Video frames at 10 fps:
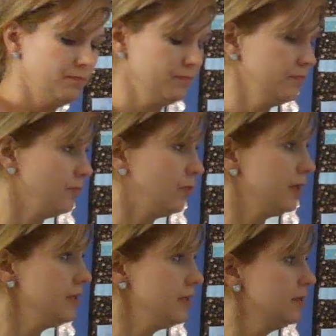1,
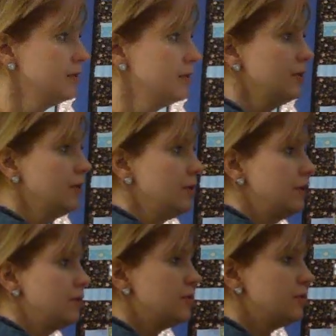
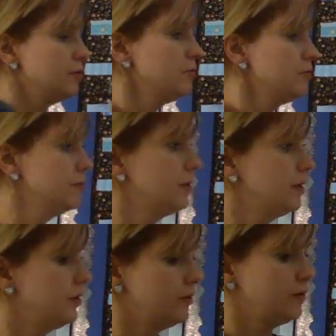2,
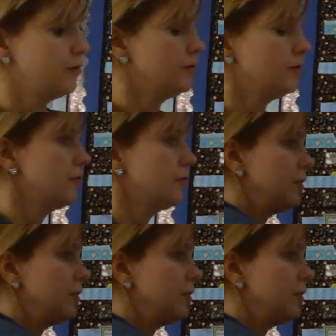3.